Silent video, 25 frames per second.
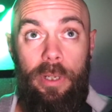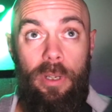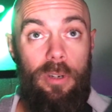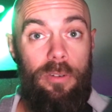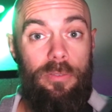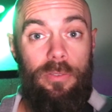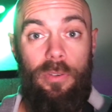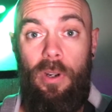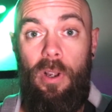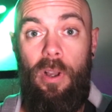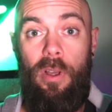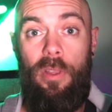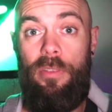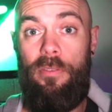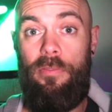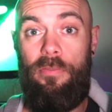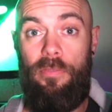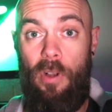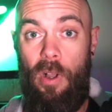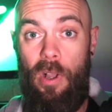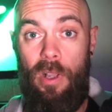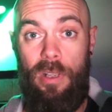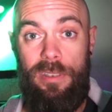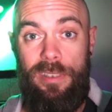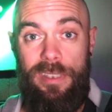over all the
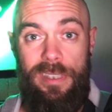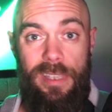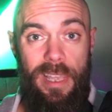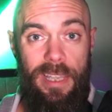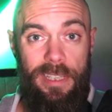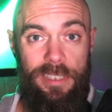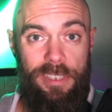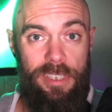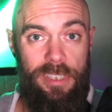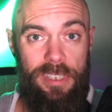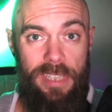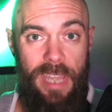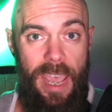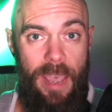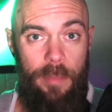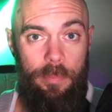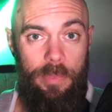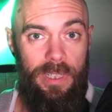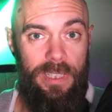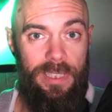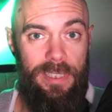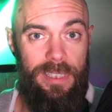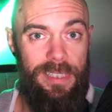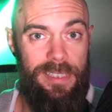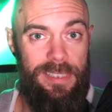falls that just
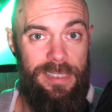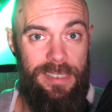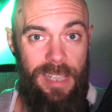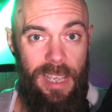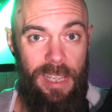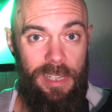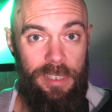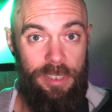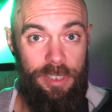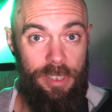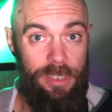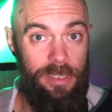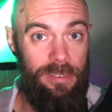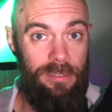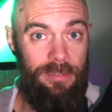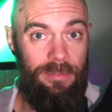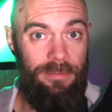happened in this session,